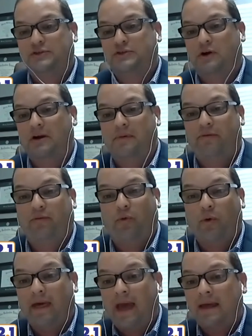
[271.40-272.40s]
started
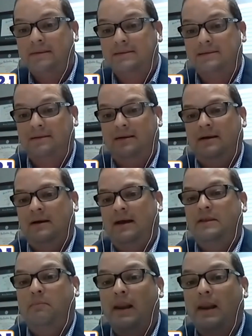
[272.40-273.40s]
before that, uh,
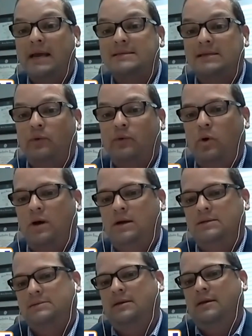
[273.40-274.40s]
and the blessing
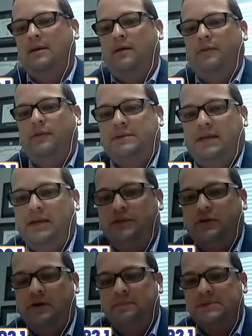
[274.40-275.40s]
was the
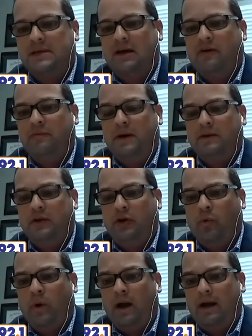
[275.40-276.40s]
teacher himself. But you
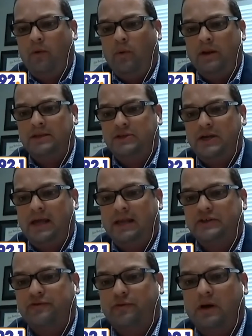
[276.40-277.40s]
know, wh- one of the
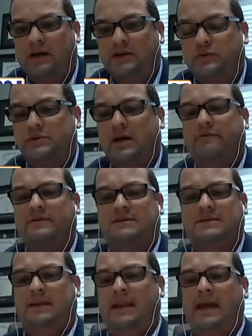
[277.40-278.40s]
challenges for us was
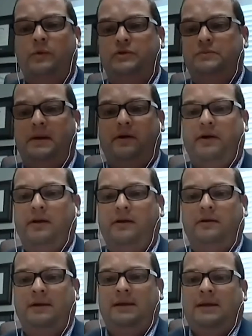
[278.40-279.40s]
obviously the language
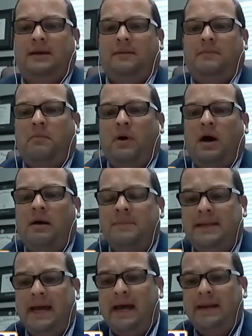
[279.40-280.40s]
barrier. My mom
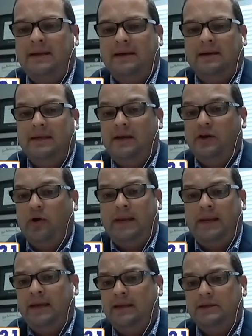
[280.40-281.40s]
and dad uh, didn't know
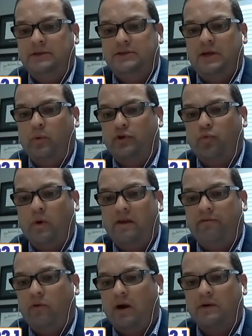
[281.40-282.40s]
any English. They worked
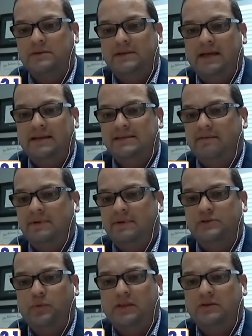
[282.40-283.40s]
24 hours a day, seven
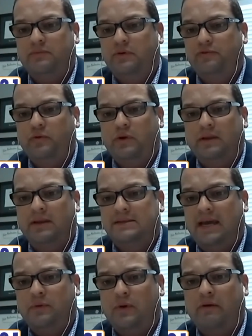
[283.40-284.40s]
days a week to put food on the
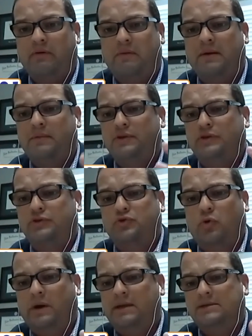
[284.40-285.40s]
table. I remember the
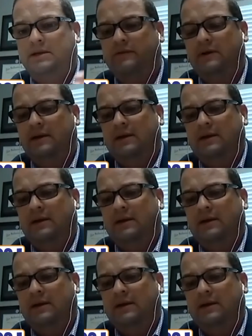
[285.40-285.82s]
stories of